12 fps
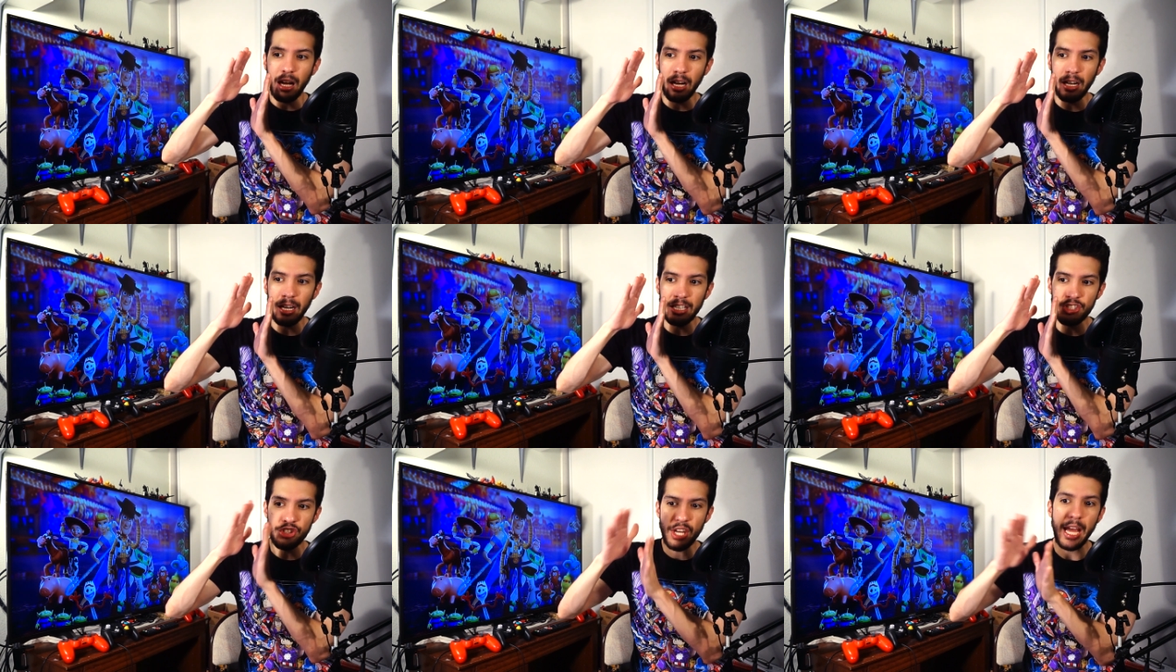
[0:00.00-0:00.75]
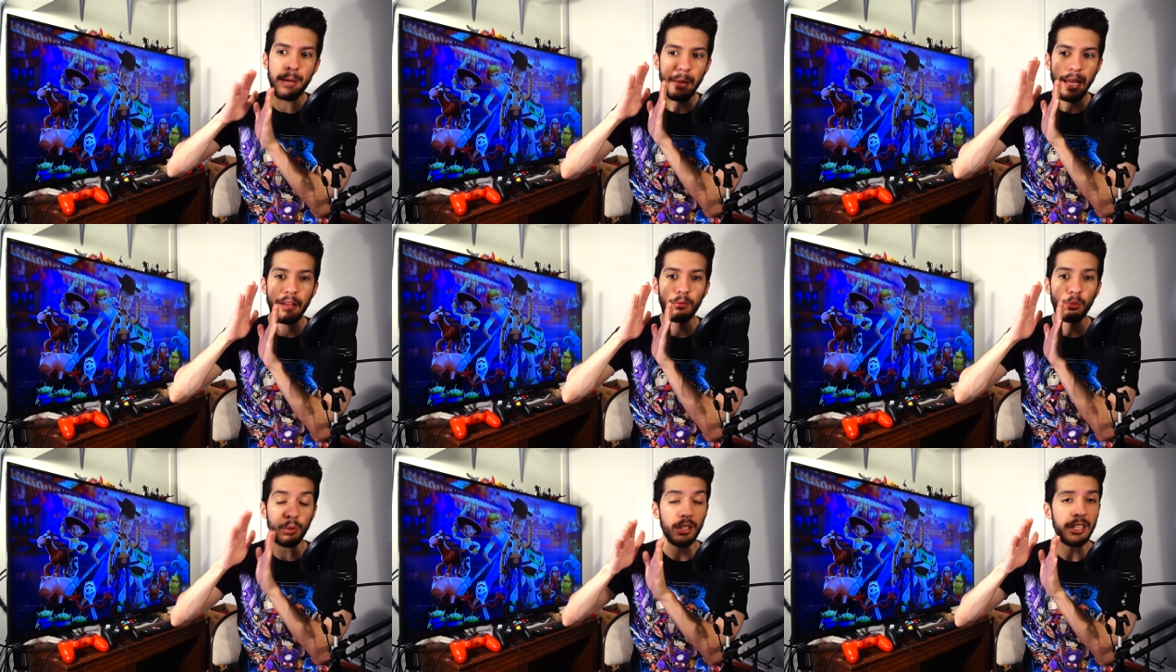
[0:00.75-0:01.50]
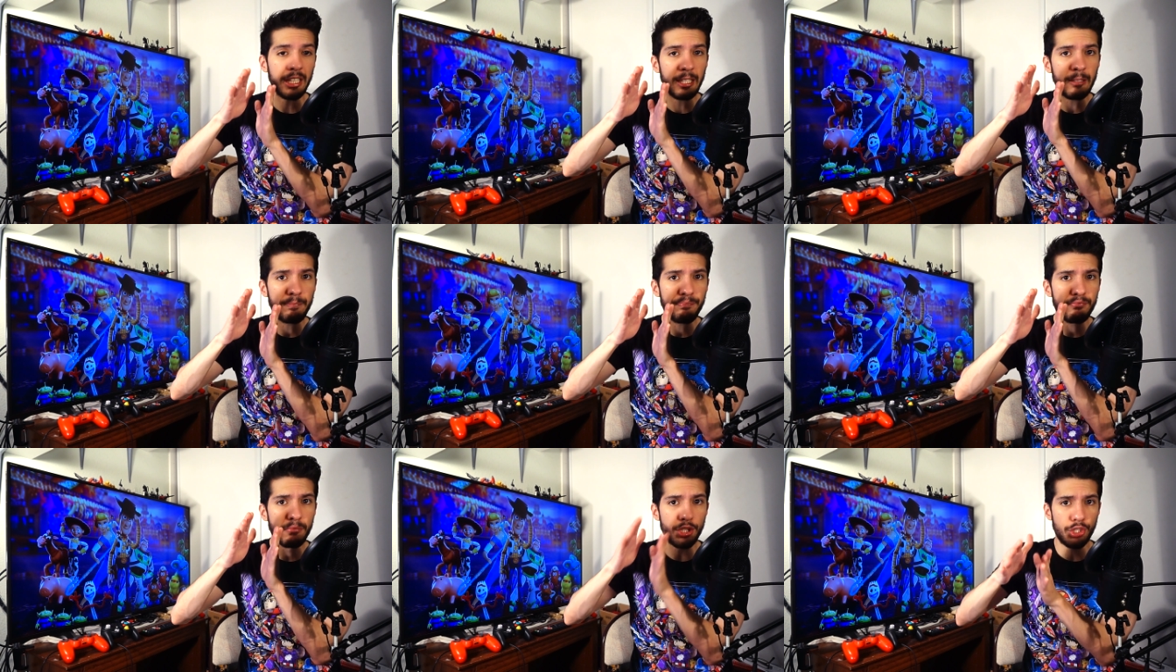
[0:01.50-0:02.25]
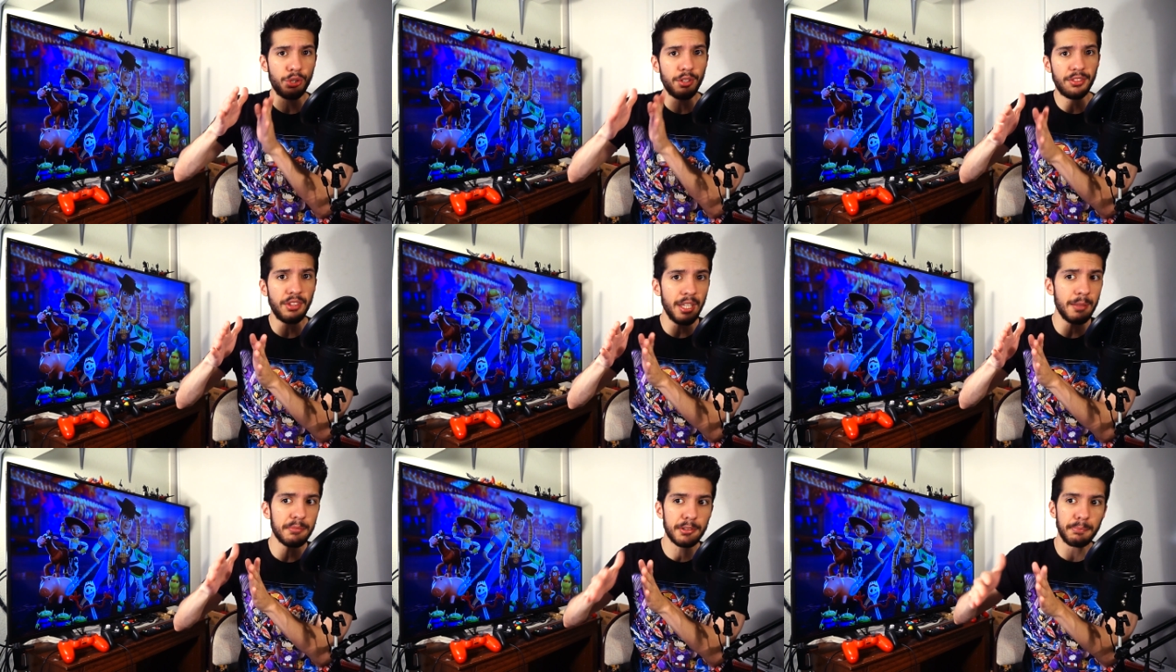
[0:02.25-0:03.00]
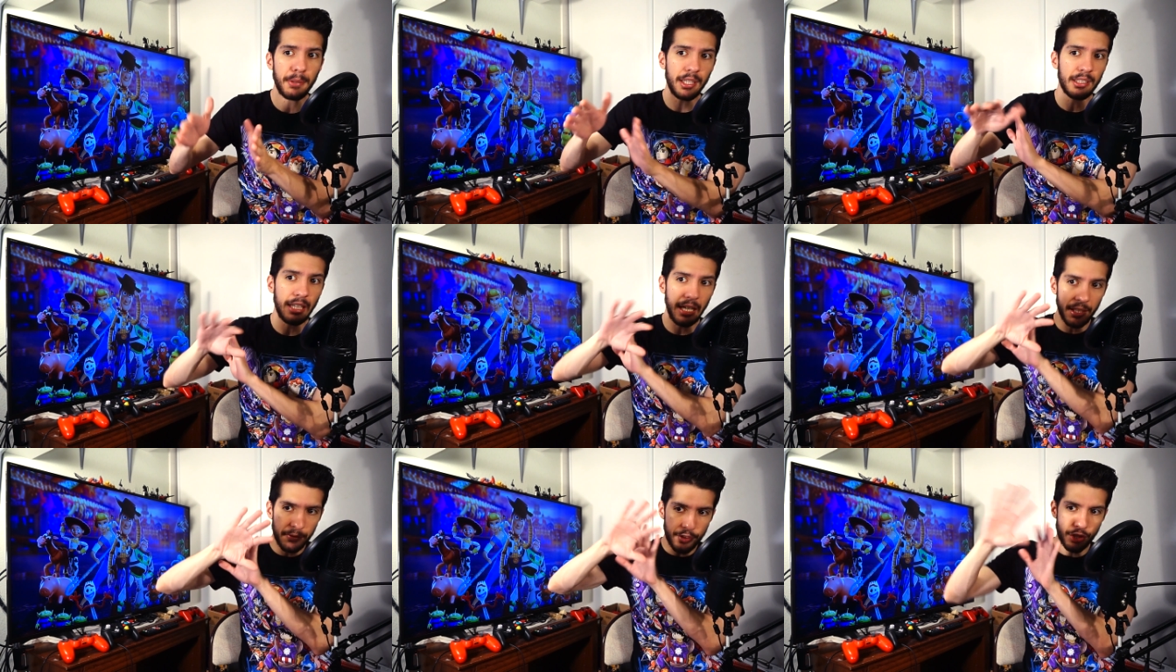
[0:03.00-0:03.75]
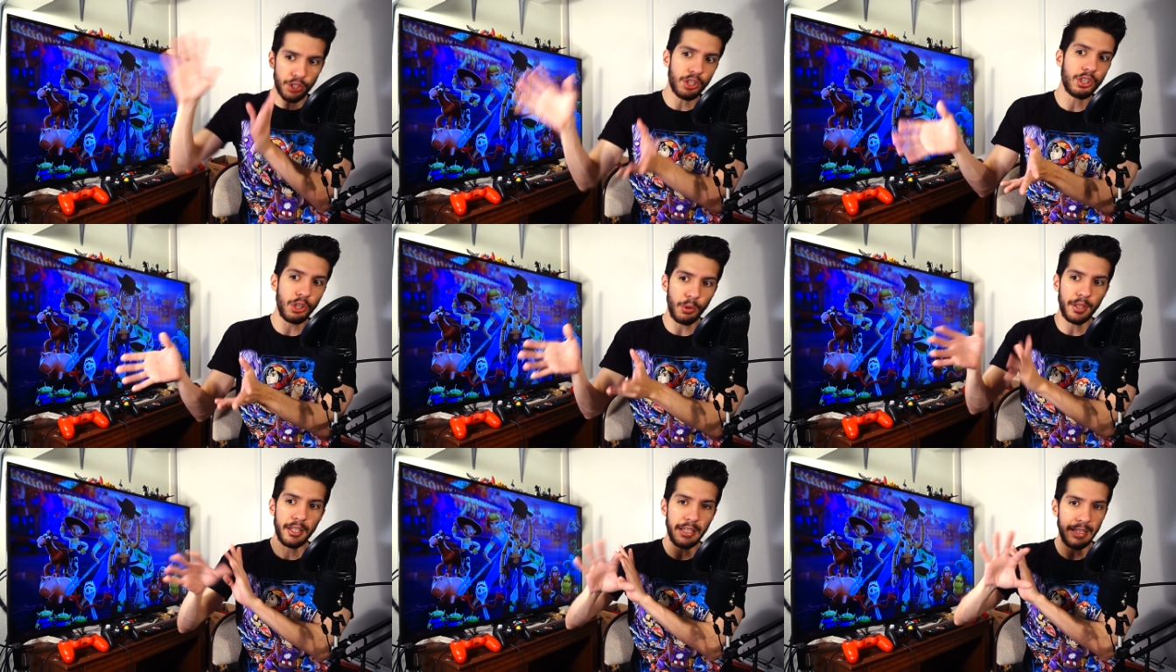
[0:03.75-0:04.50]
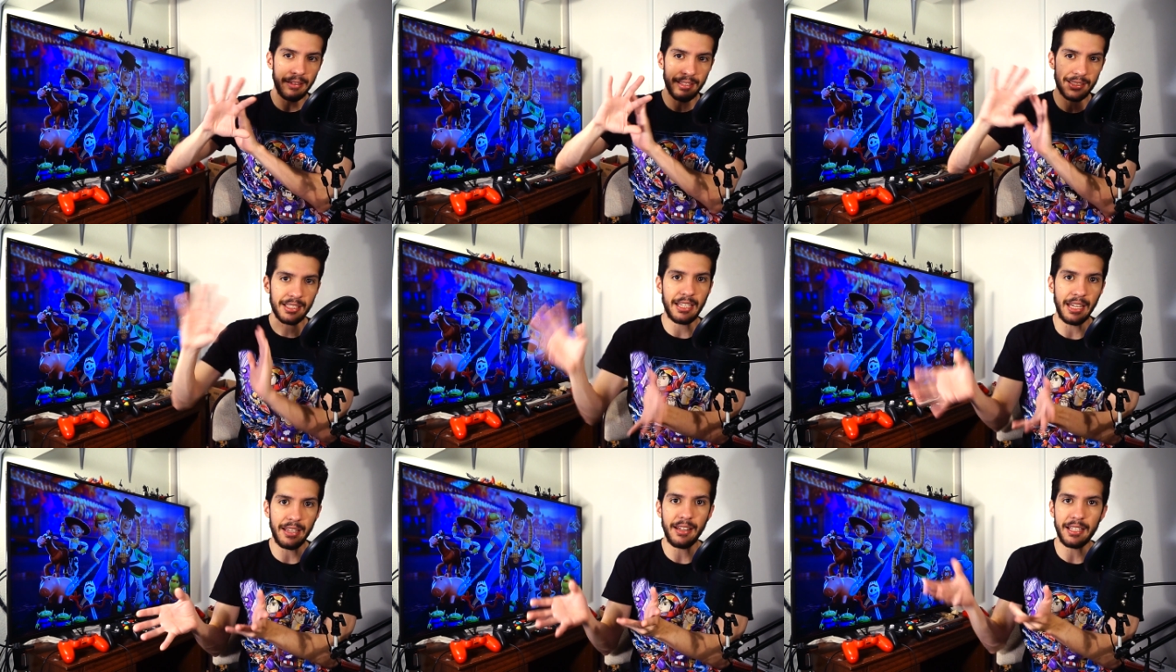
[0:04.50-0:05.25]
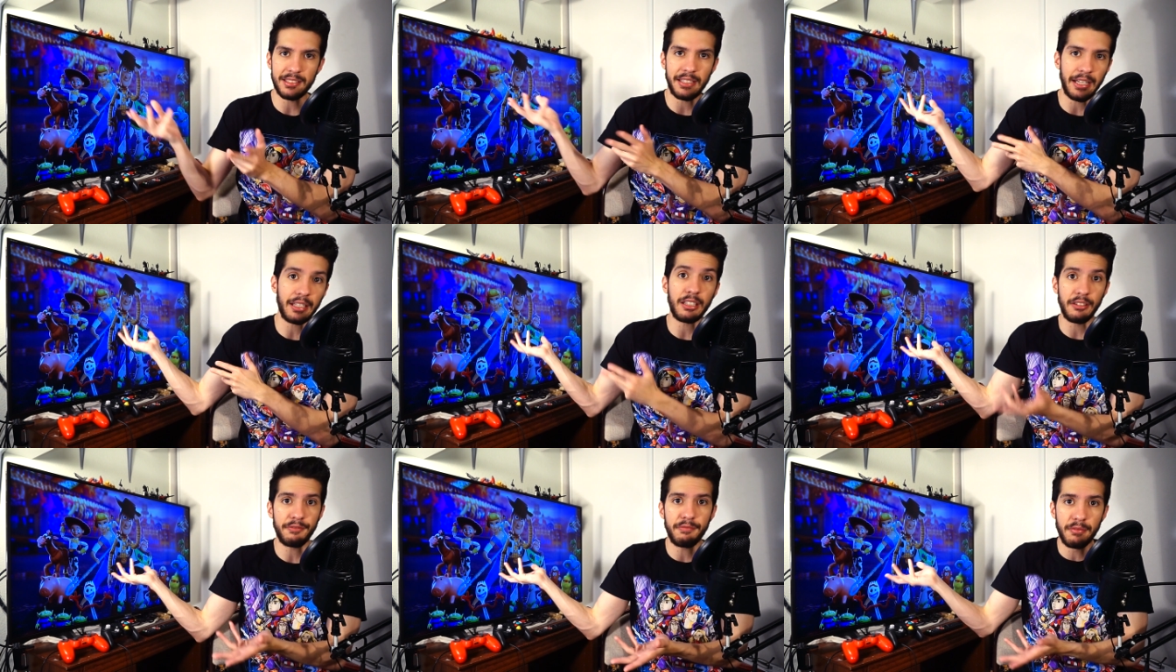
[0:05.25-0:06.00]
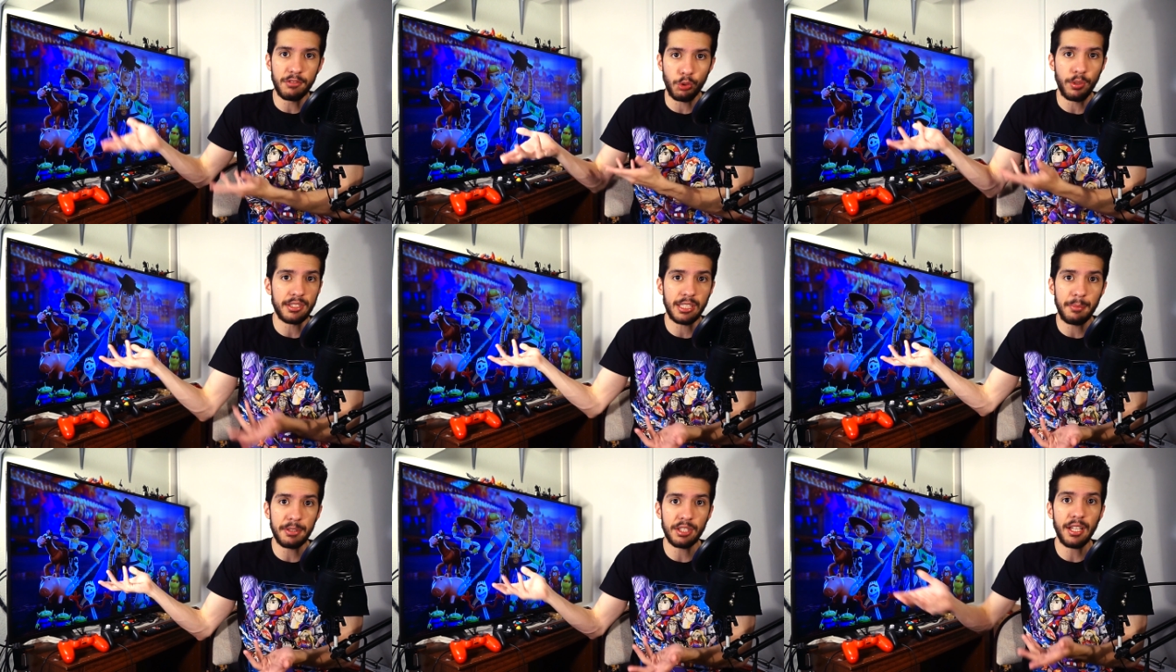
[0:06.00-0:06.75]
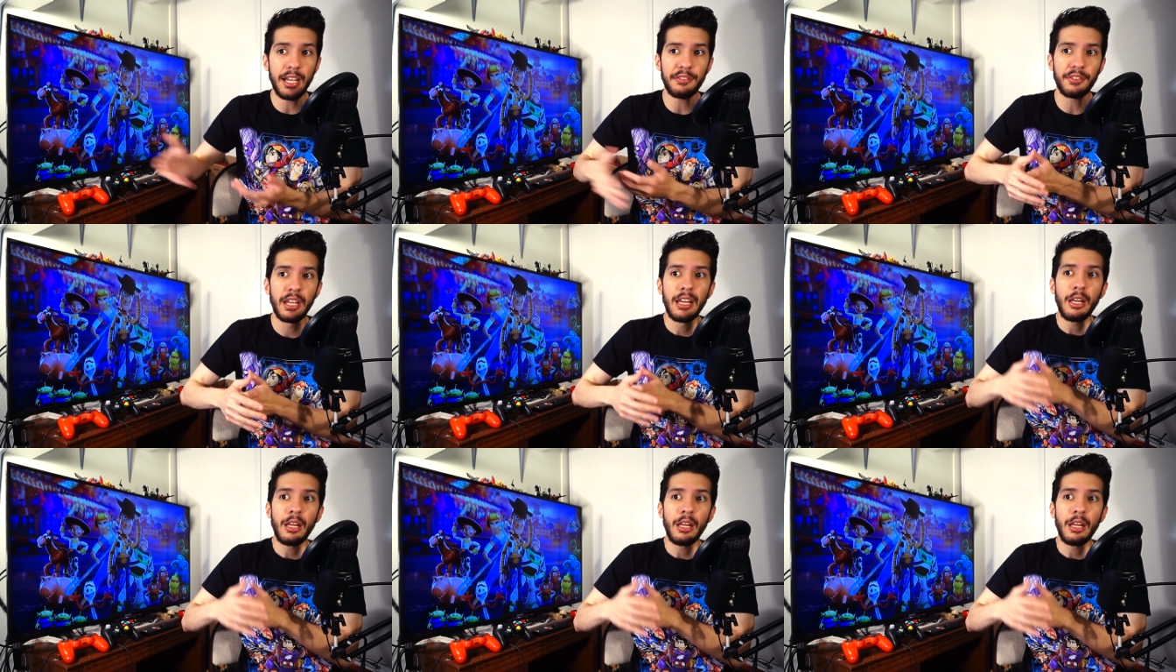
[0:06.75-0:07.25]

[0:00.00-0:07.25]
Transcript: uh, a jab at really mature themes, but kind of sugar-coated in this kid aesthetic of toys coming to life.